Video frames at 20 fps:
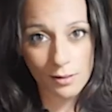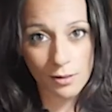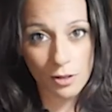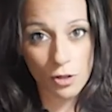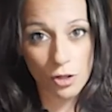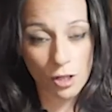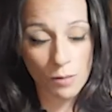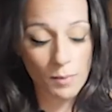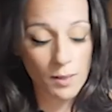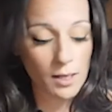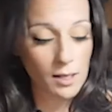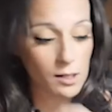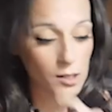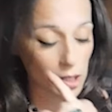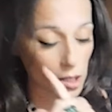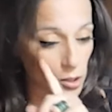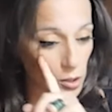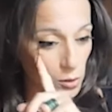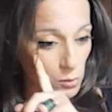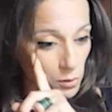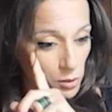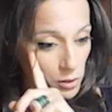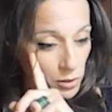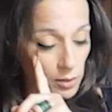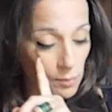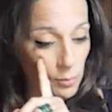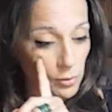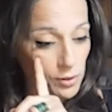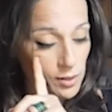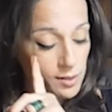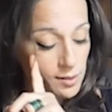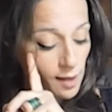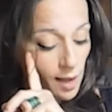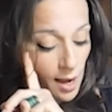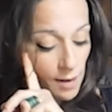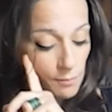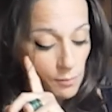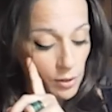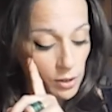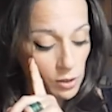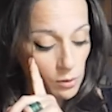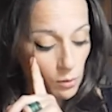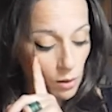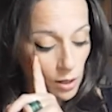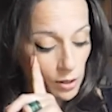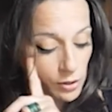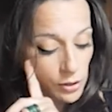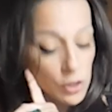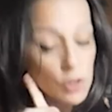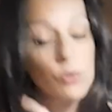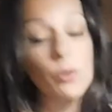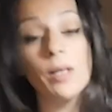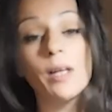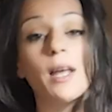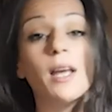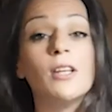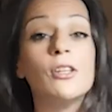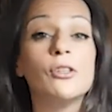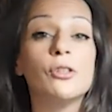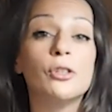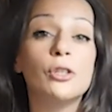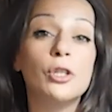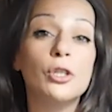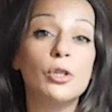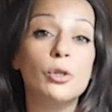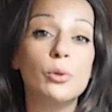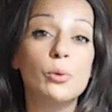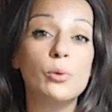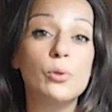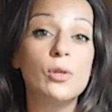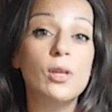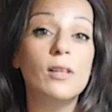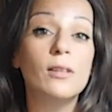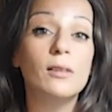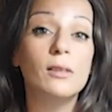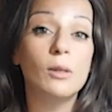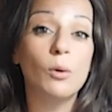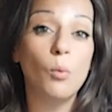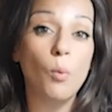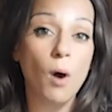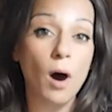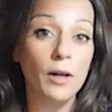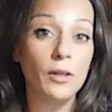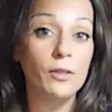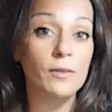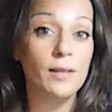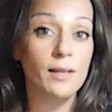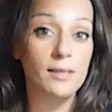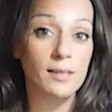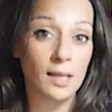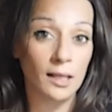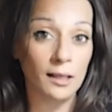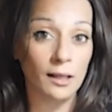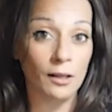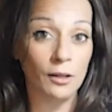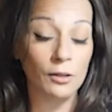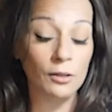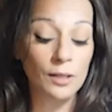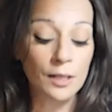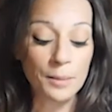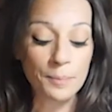The chickpeas you are going to put aside, but you are going to drain it, and you're going to use the water that's in here.